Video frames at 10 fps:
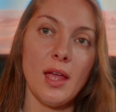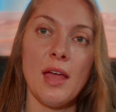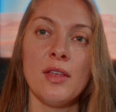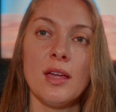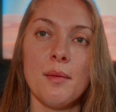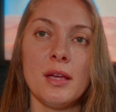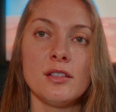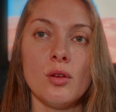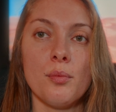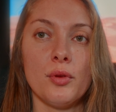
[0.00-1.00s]
I think it
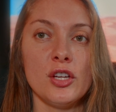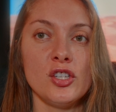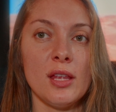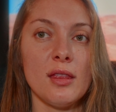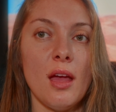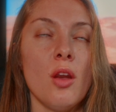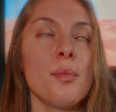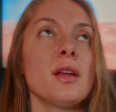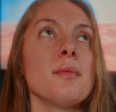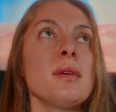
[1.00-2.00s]
makes you appreciate the
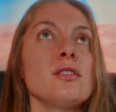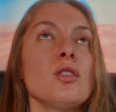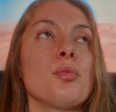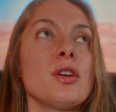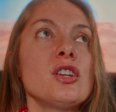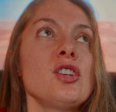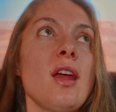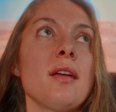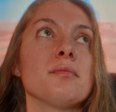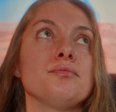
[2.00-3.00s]
help, and it makes you
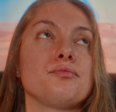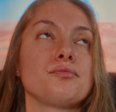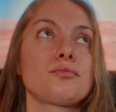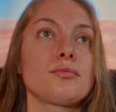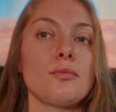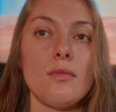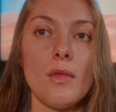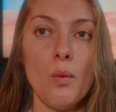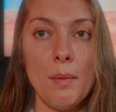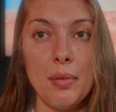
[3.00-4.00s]
appreciate
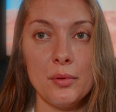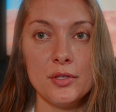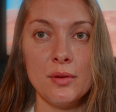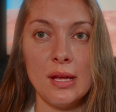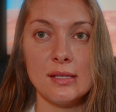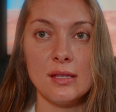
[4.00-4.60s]
when people do nice